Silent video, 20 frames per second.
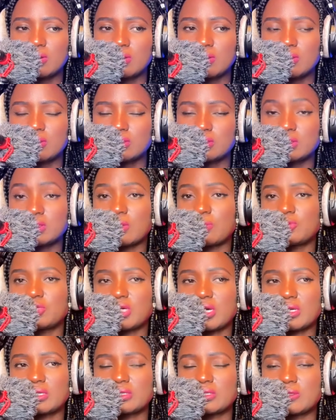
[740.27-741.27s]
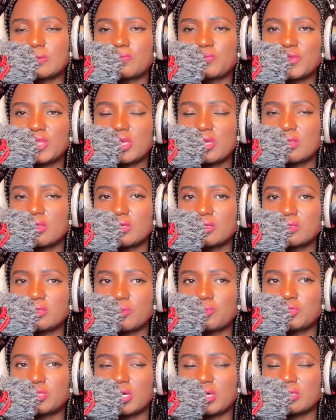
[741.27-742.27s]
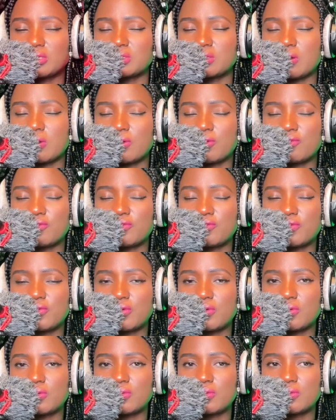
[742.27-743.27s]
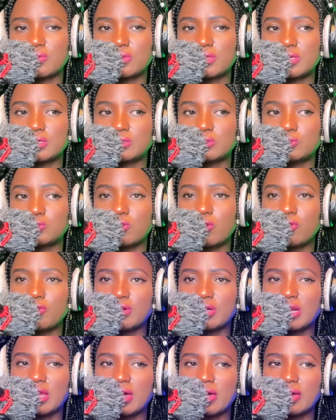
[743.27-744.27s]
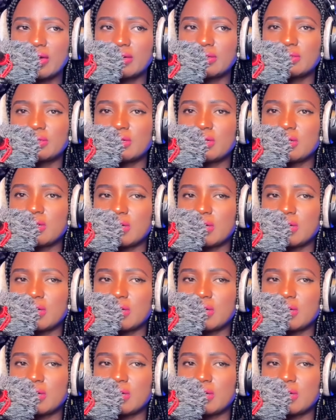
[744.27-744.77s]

subject of the storyline.